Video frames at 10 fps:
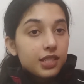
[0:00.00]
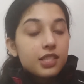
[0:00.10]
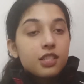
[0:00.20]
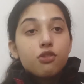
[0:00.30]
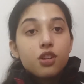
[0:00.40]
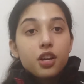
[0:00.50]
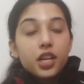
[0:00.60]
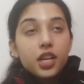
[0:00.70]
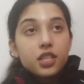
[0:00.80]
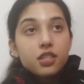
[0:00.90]
Let's say you
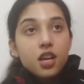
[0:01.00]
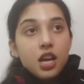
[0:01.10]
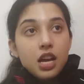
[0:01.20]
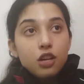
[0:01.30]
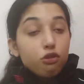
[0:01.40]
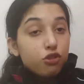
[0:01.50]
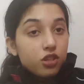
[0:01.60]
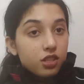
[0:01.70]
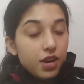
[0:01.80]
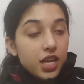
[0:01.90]
target
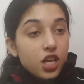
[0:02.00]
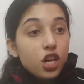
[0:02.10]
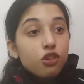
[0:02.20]
coaches, right?